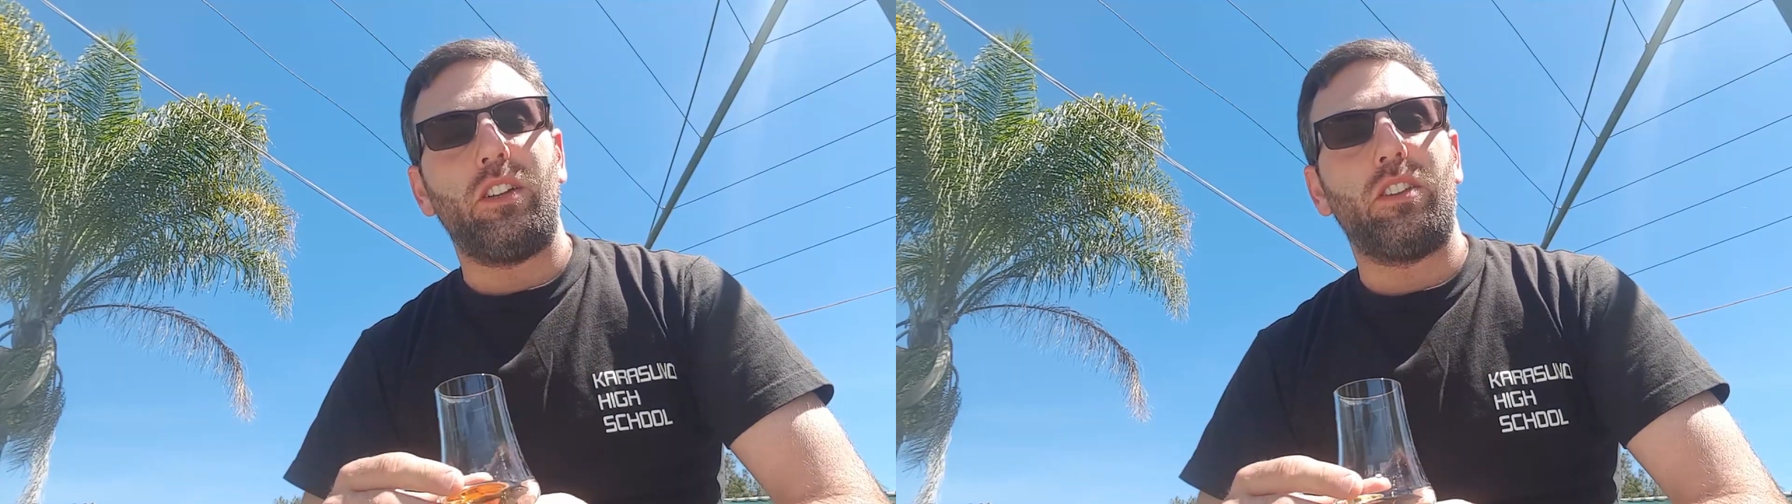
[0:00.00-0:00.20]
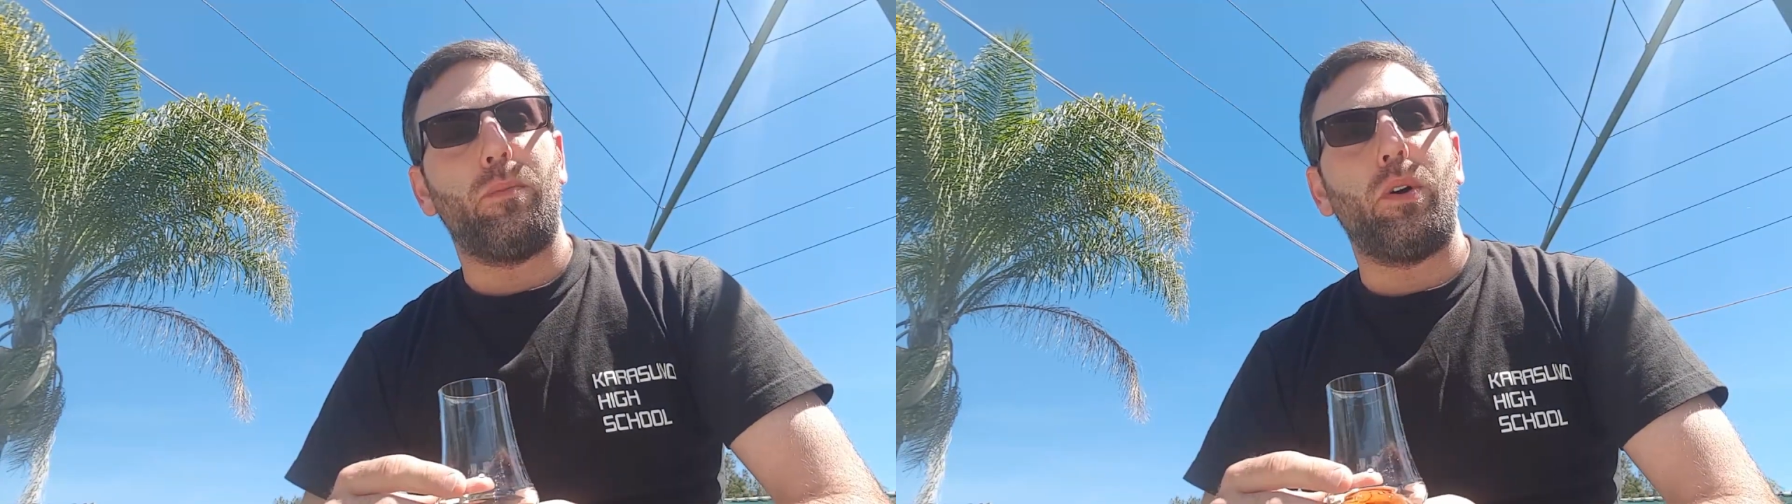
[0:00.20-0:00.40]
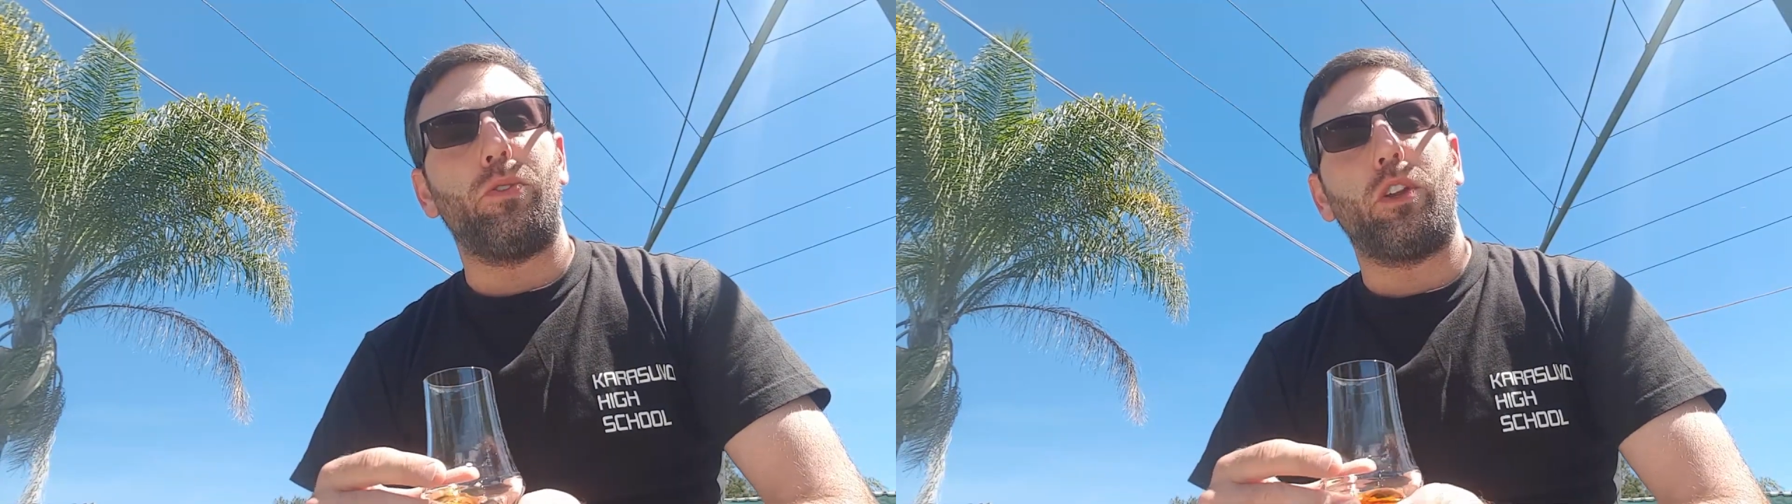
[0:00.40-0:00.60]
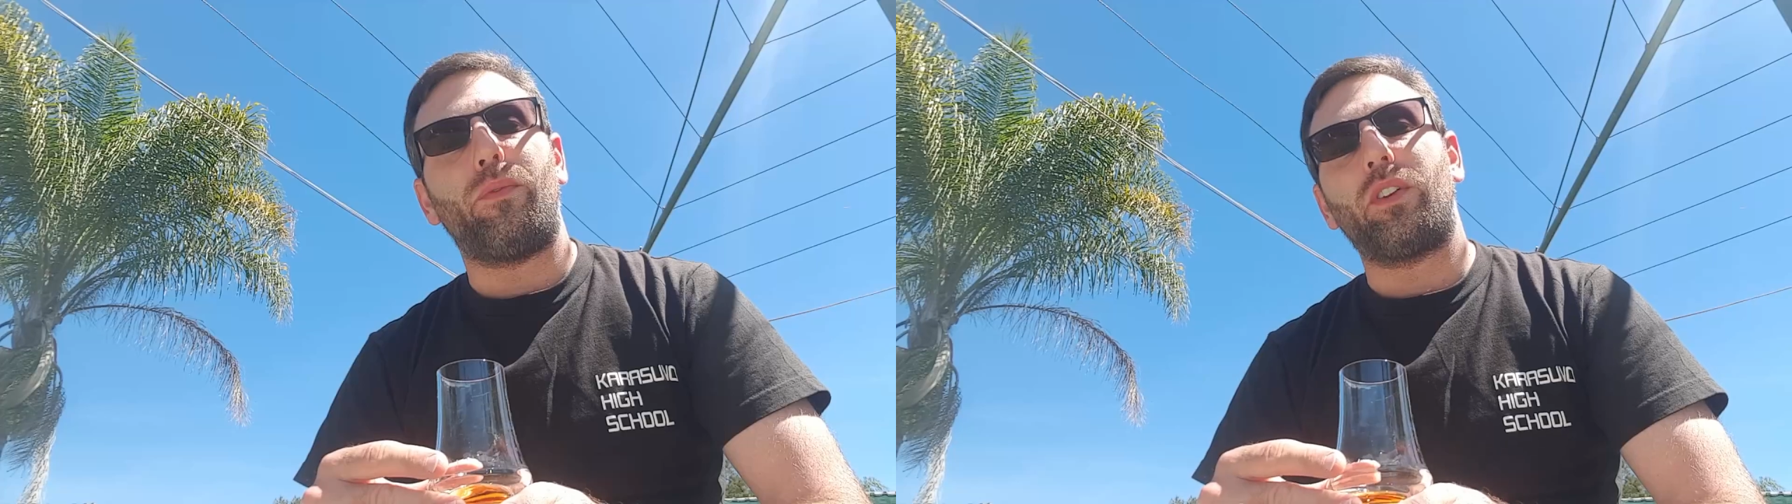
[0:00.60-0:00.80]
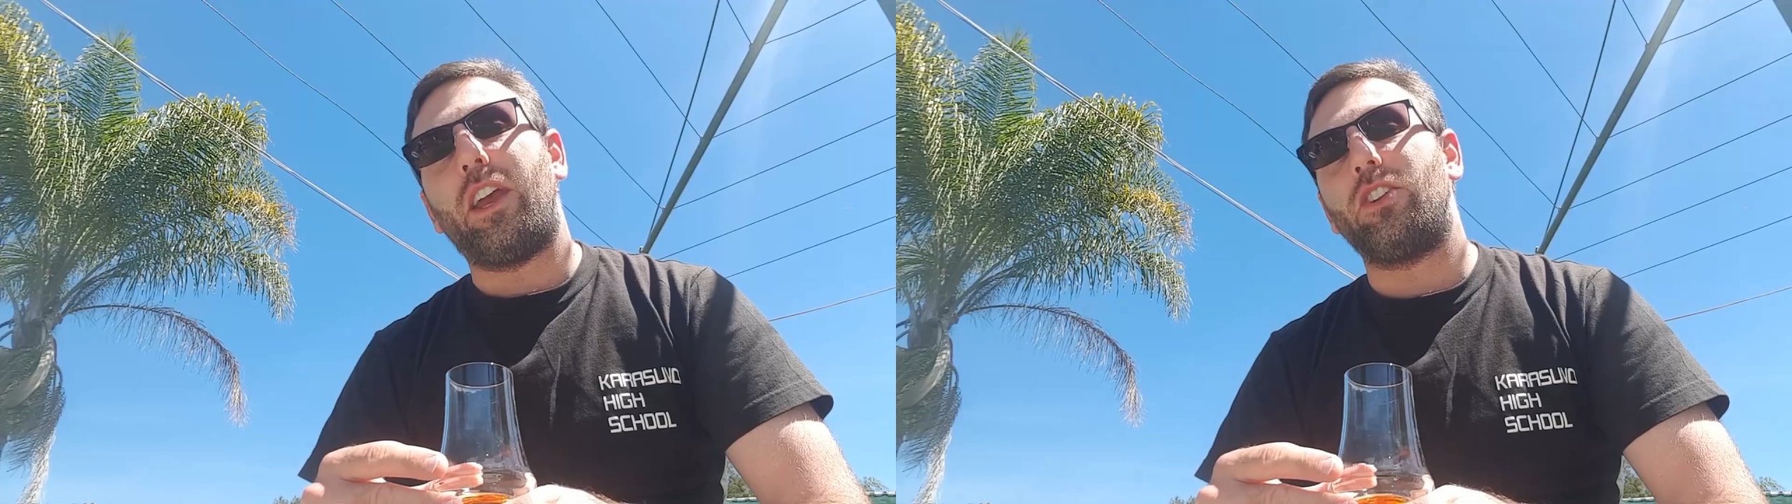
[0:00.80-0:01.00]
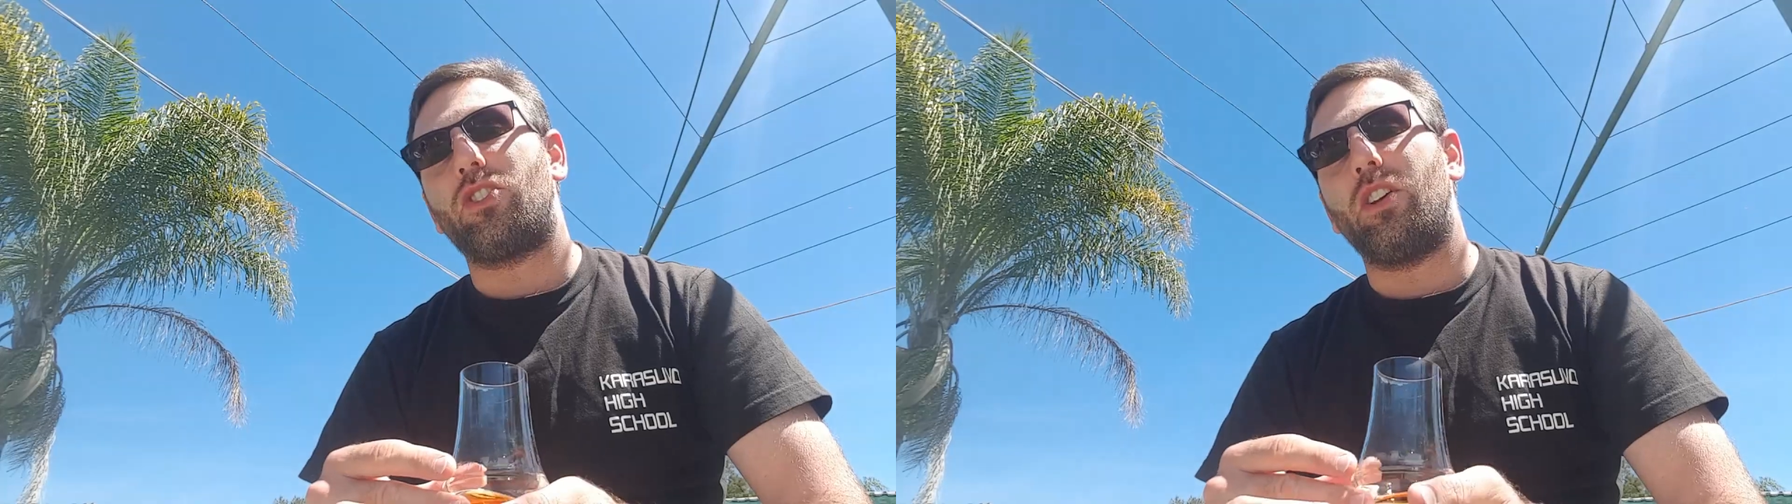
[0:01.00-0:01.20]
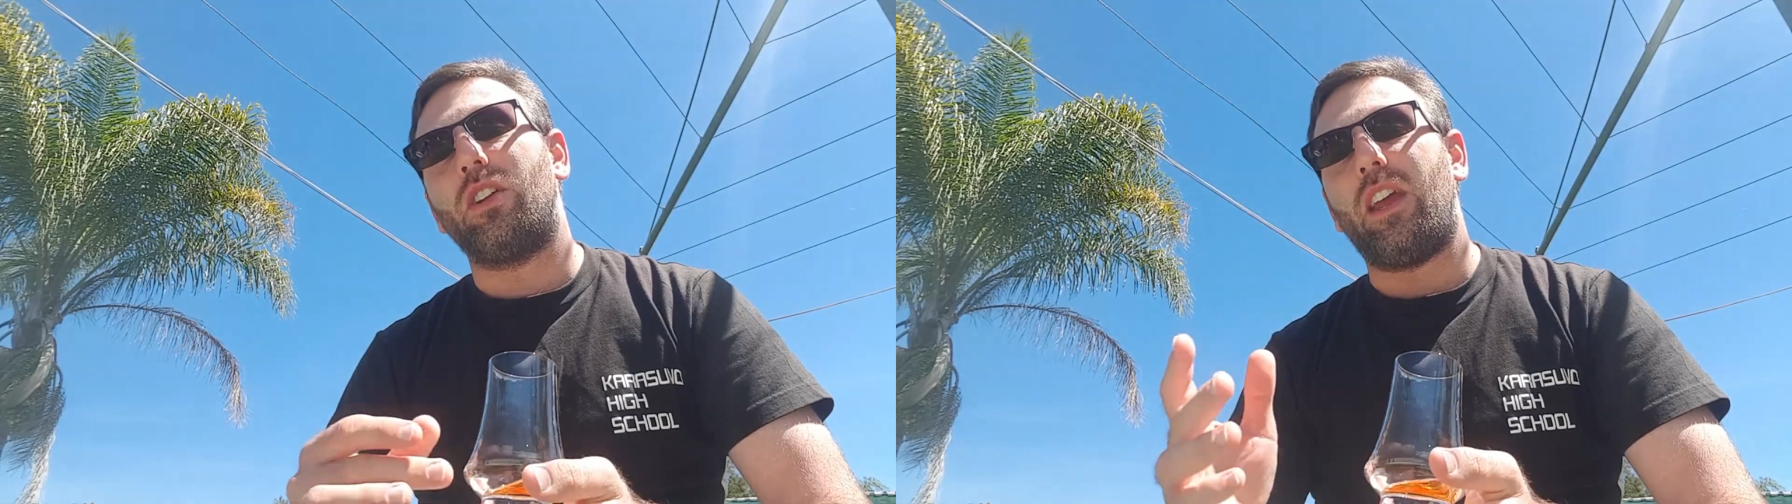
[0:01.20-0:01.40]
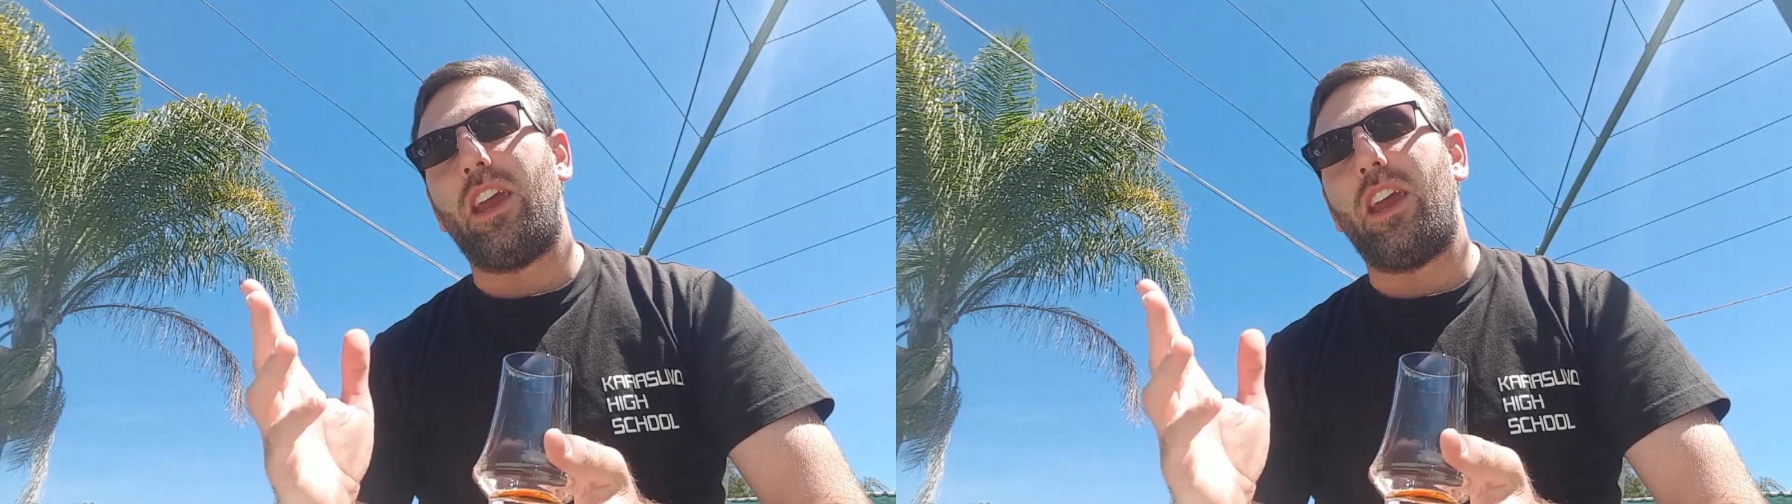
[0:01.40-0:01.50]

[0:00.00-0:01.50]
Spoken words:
hit the bell notification